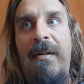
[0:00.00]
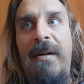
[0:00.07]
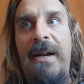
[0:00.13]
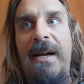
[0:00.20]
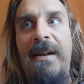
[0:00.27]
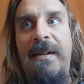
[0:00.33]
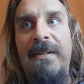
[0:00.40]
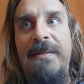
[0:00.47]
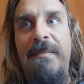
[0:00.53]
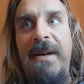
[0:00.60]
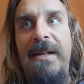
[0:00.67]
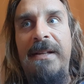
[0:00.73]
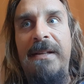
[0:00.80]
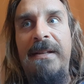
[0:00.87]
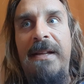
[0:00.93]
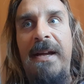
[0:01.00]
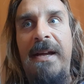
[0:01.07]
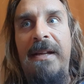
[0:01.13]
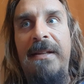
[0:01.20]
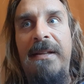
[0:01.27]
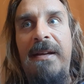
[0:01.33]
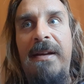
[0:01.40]
Let us
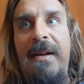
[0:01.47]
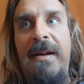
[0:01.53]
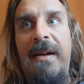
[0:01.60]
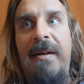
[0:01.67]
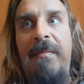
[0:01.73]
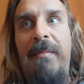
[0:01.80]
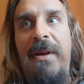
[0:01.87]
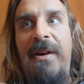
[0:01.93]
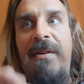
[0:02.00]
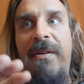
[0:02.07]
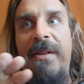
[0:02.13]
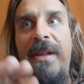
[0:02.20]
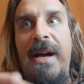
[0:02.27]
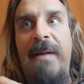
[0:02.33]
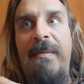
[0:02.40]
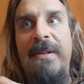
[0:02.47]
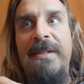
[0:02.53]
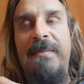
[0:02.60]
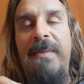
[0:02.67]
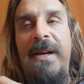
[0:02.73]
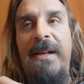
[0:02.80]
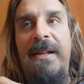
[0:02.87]
meditate. Beyond time and
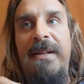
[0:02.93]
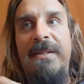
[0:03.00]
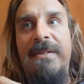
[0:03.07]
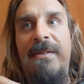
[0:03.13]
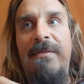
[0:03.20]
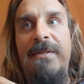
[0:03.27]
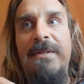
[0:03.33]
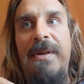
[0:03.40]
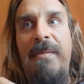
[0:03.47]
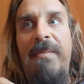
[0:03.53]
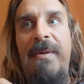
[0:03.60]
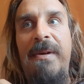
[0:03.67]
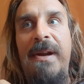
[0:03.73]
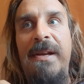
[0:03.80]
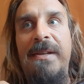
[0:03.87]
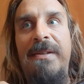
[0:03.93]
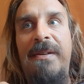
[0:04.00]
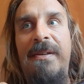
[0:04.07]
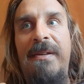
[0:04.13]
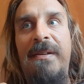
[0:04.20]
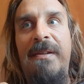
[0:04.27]
space, there's no separation.